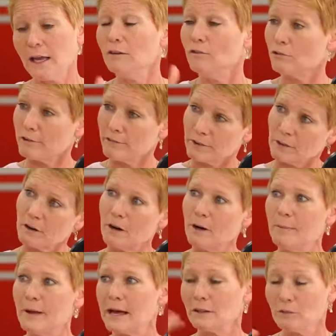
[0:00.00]
and driven the
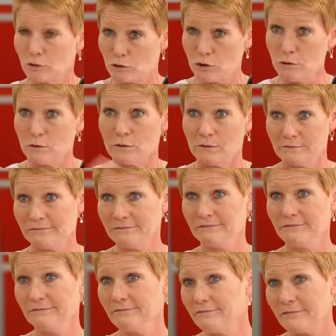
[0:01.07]
car back. 2.
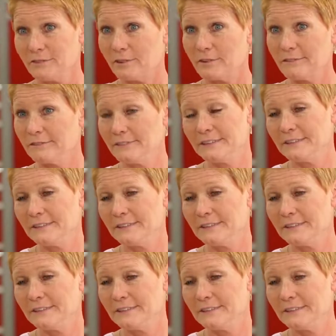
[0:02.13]
So,